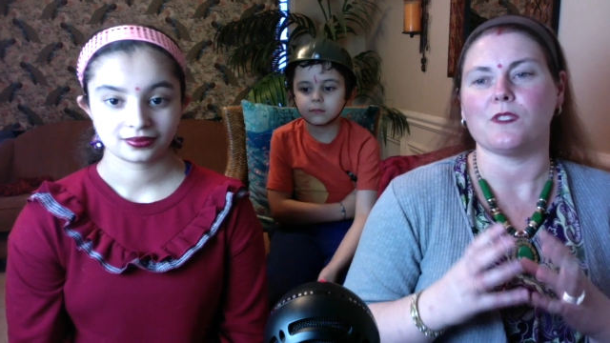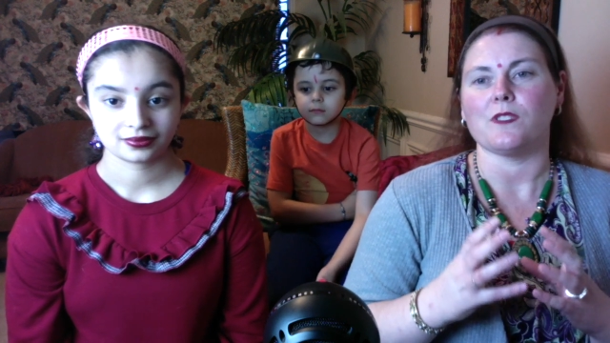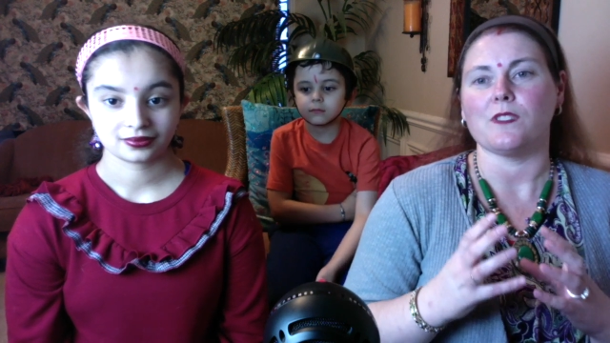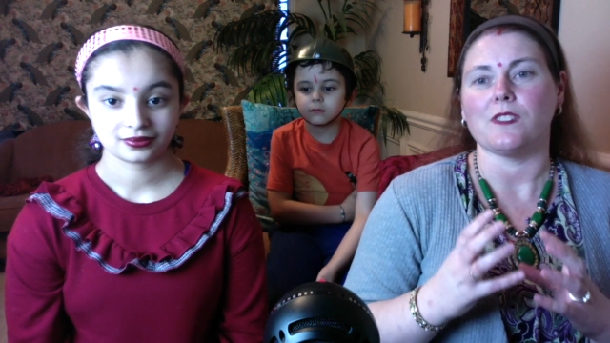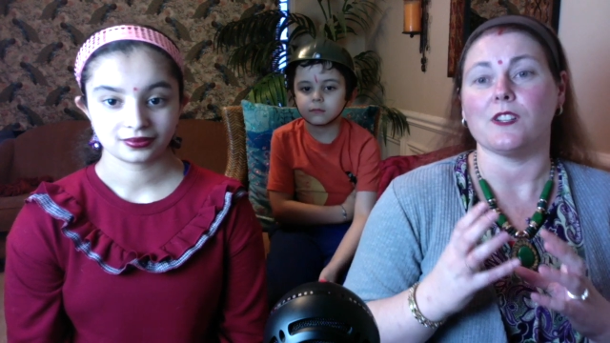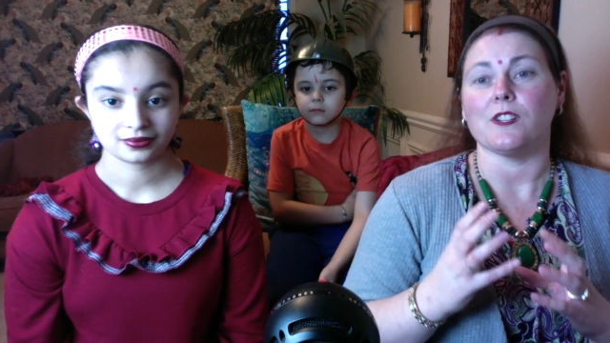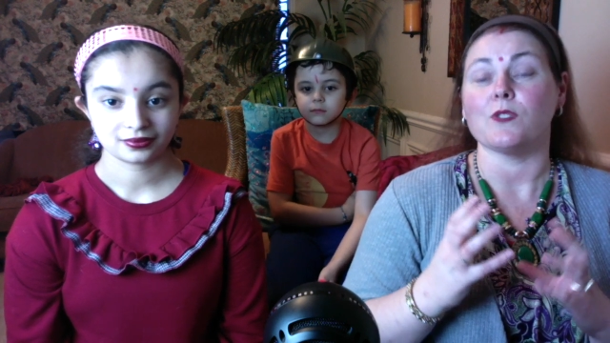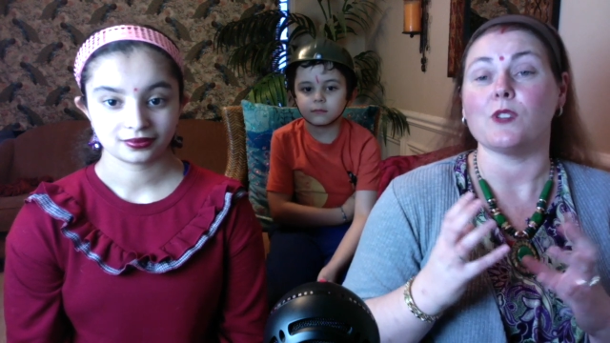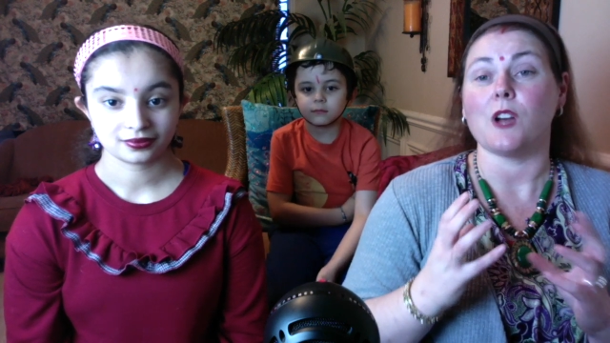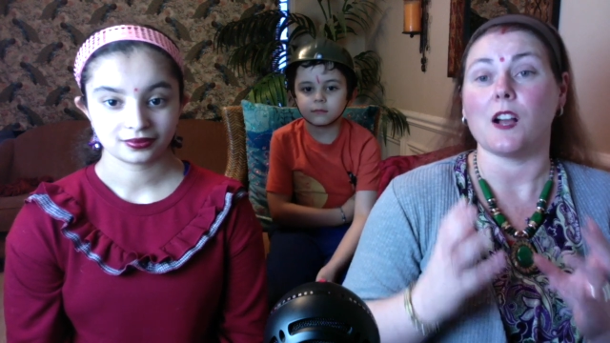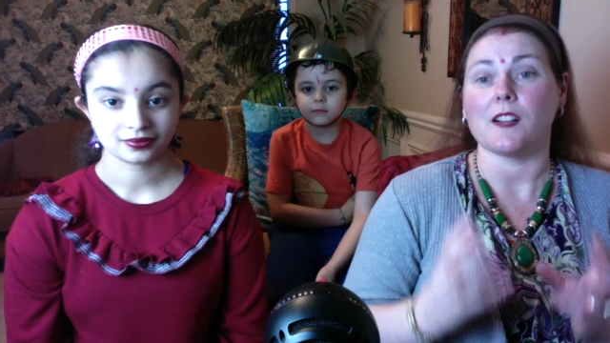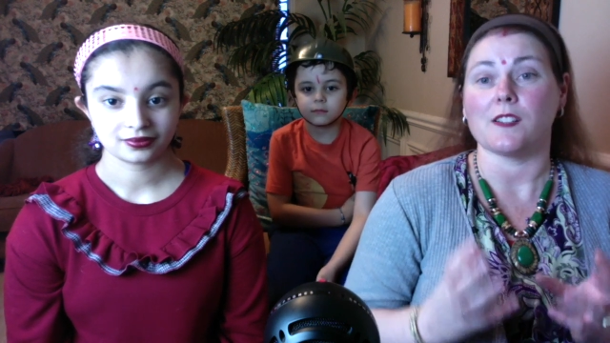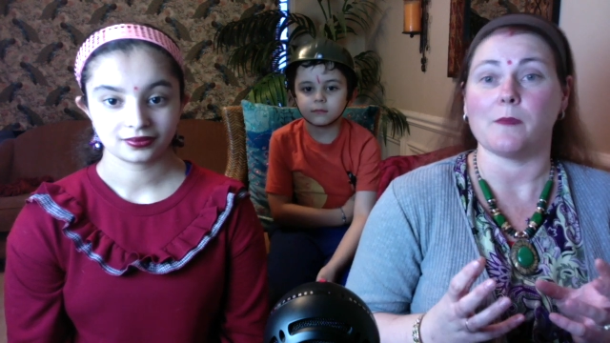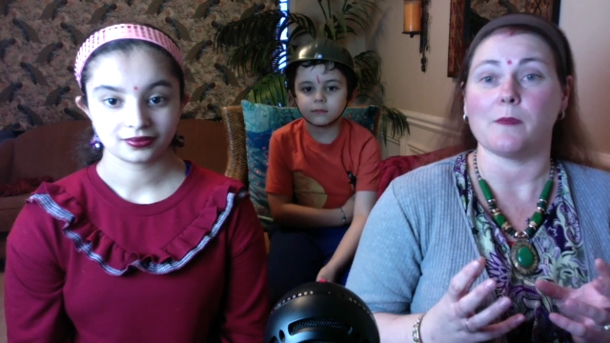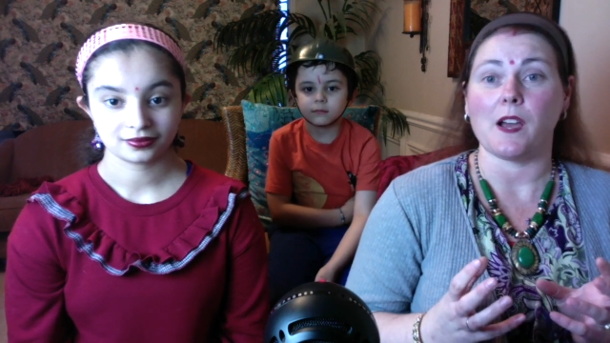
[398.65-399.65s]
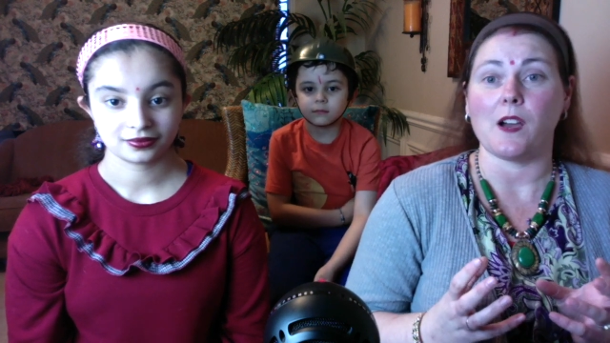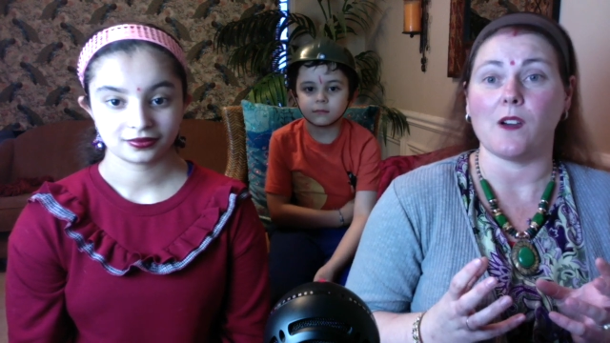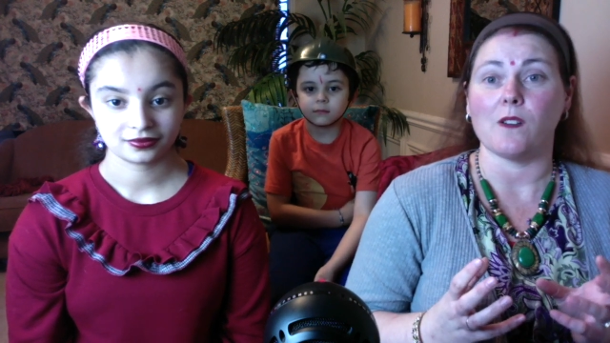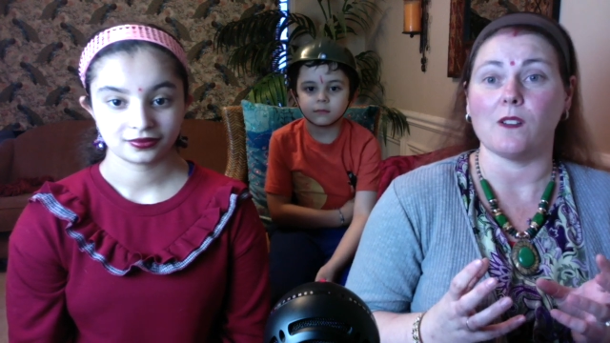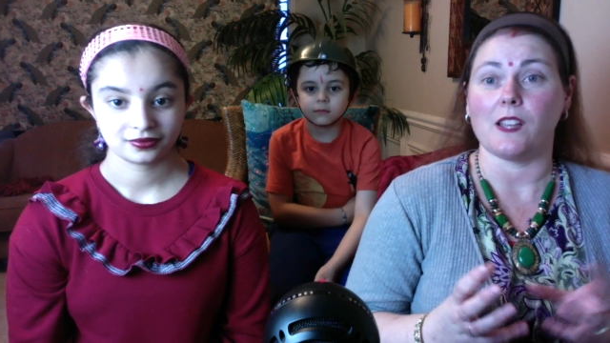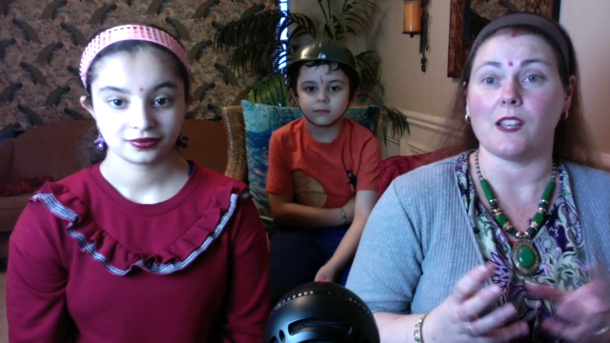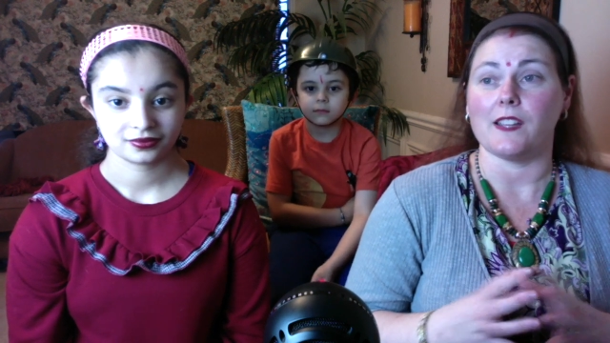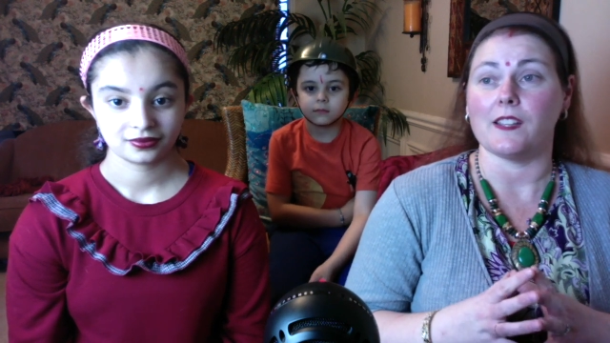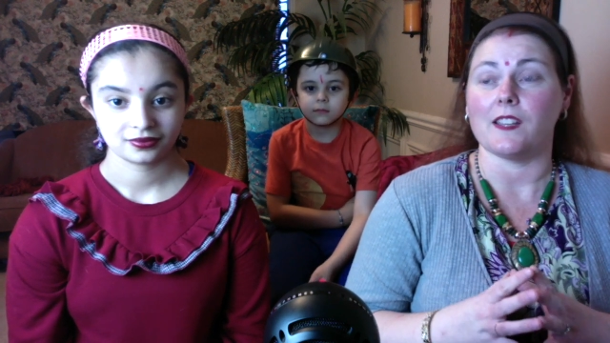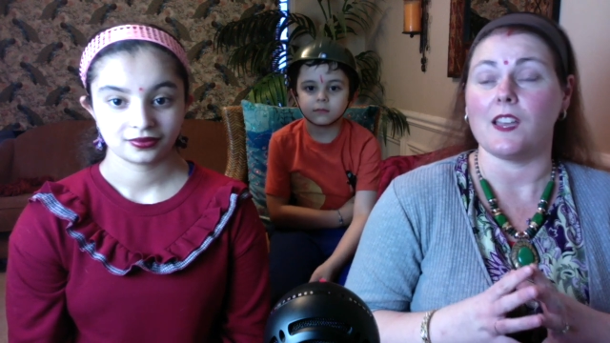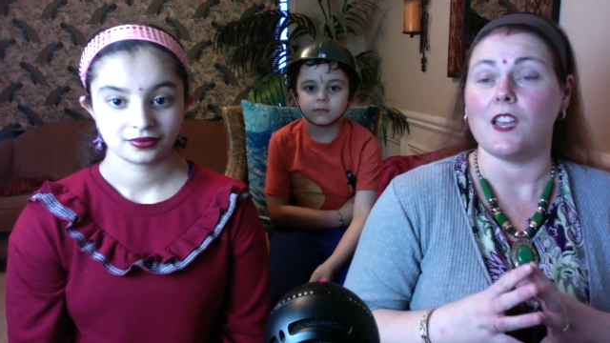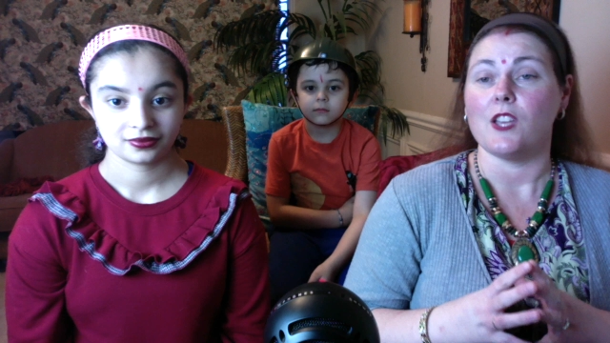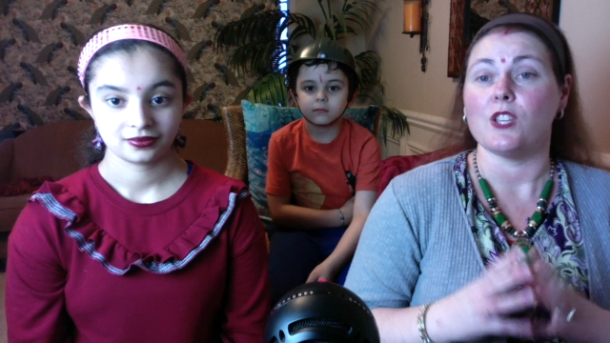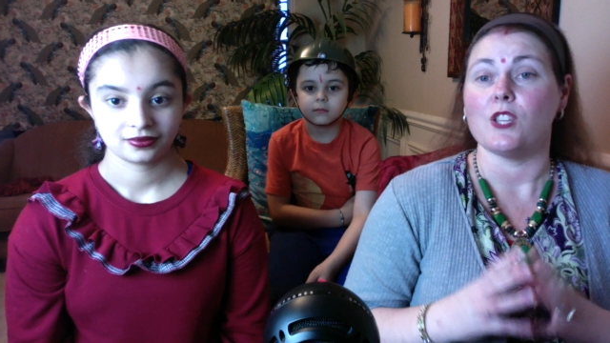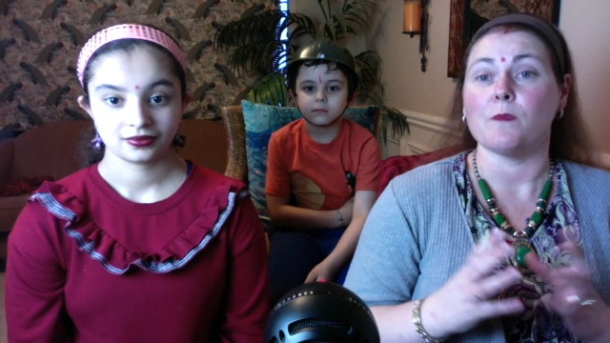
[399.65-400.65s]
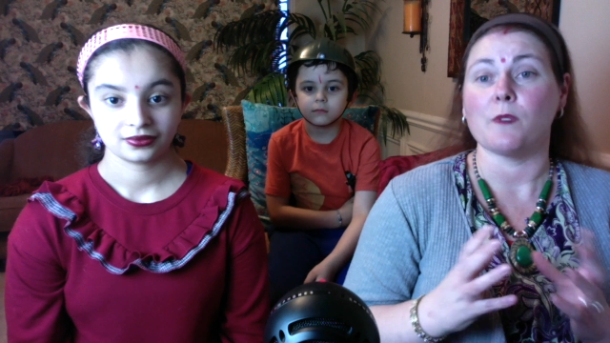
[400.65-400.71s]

Speaker 1: you know, talked about, like, human